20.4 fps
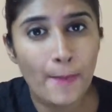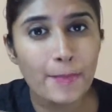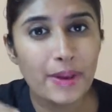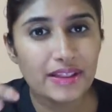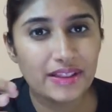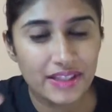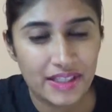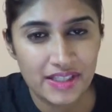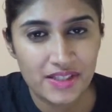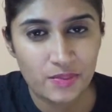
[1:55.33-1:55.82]

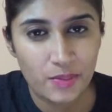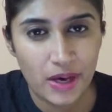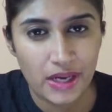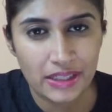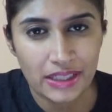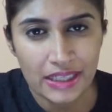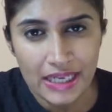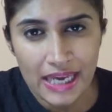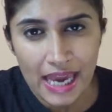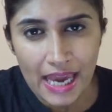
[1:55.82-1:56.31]
But this
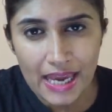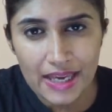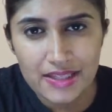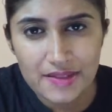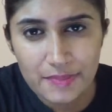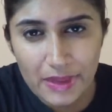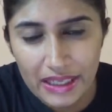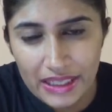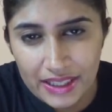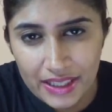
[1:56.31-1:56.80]
one is
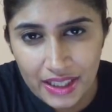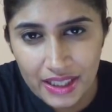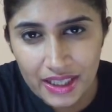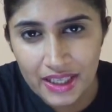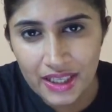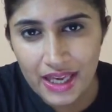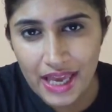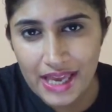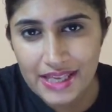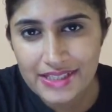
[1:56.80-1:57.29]

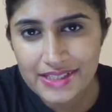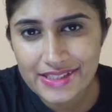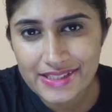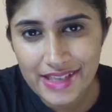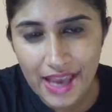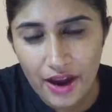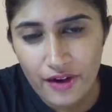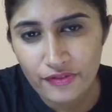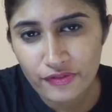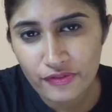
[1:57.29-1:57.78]
milky, has
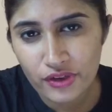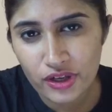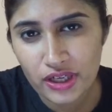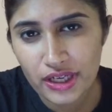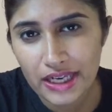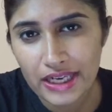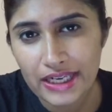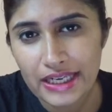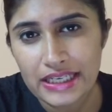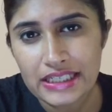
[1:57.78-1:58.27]
saffron
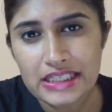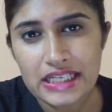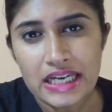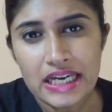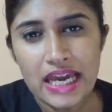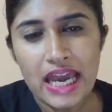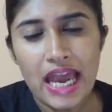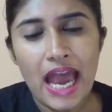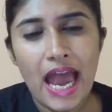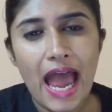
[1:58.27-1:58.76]
in it,
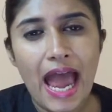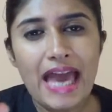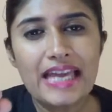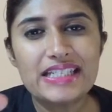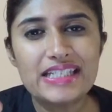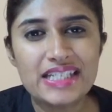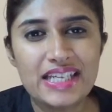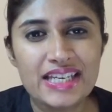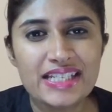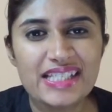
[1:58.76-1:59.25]

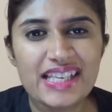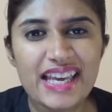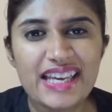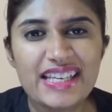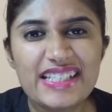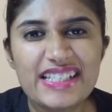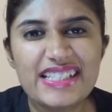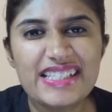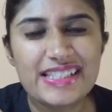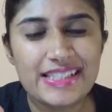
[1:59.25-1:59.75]
and tastes
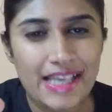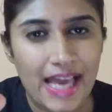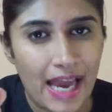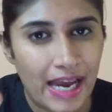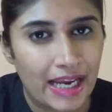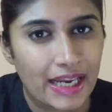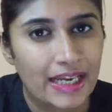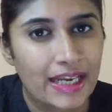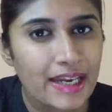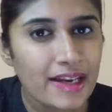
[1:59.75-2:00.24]

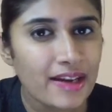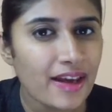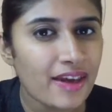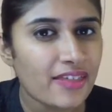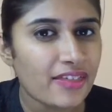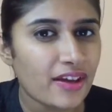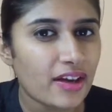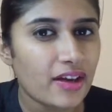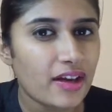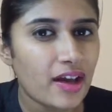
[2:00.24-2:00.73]
exactly
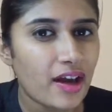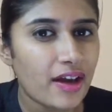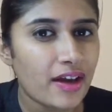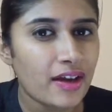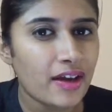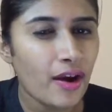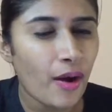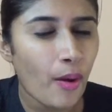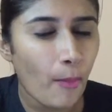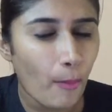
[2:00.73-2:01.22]
like
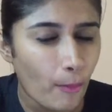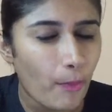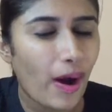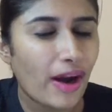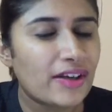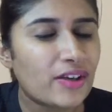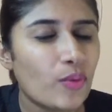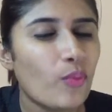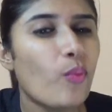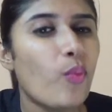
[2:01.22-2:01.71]
Thandai,
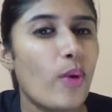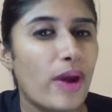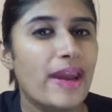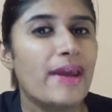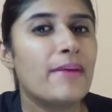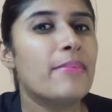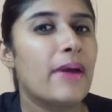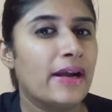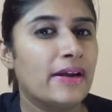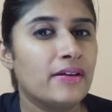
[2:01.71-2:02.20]
but
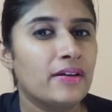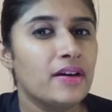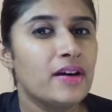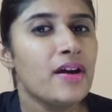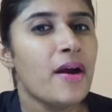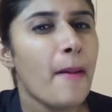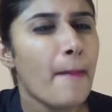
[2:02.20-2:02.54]
way better.